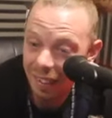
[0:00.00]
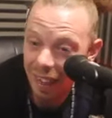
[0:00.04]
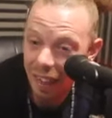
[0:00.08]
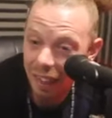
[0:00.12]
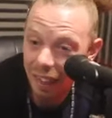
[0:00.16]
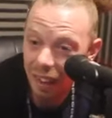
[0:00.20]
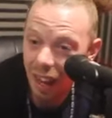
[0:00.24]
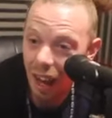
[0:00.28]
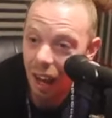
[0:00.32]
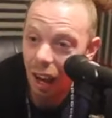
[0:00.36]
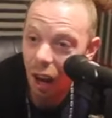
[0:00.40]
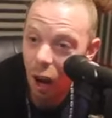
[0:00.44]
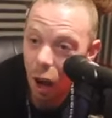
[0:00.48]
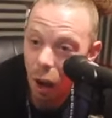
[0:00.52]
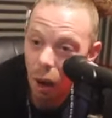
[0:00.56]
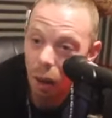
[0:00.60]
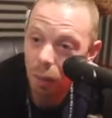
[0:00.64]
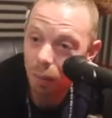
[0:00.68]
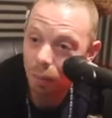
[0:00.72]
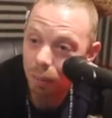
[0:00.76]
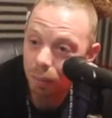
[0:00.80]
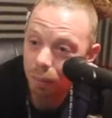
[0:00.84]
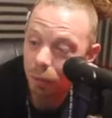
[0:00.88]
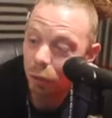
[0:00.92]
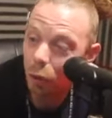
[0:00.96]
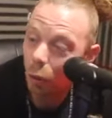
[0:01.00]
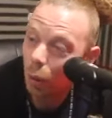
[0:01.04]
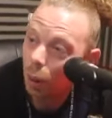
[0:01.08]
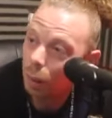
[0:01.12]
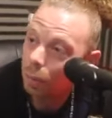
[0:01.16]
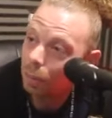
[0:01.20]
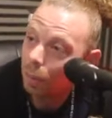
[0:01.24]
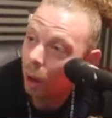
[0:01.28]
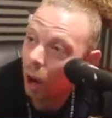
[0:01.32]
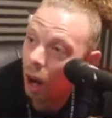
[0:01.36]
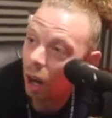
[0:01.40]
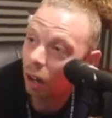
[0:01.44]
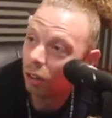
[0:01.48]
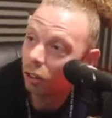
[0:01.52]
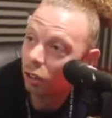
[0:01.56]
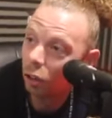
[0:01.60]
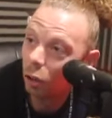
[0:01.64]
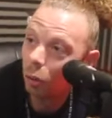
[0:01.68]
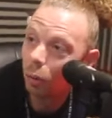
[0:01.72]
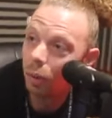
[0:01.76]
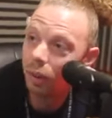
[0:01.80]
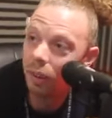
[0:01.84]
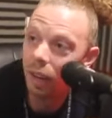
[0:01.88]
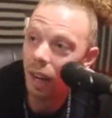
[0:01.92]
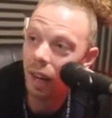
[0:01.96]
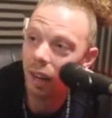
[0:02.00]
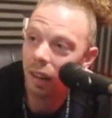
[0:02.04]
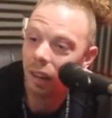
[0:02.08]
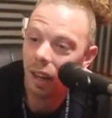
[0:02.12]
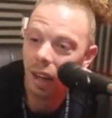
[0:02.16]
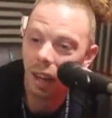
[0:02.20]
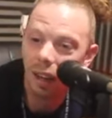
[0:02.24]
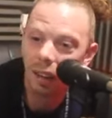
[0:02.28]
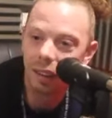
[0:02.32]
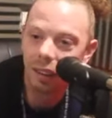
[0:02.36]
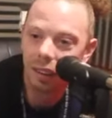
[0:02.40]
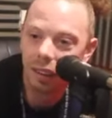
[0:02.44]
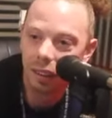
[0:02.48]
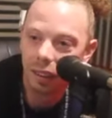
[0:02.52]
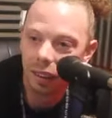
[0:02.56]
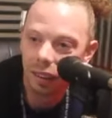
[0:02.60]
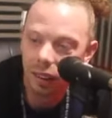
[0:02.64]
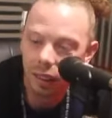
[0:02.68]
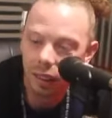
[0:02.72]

He said like, doing part 2 and that, like.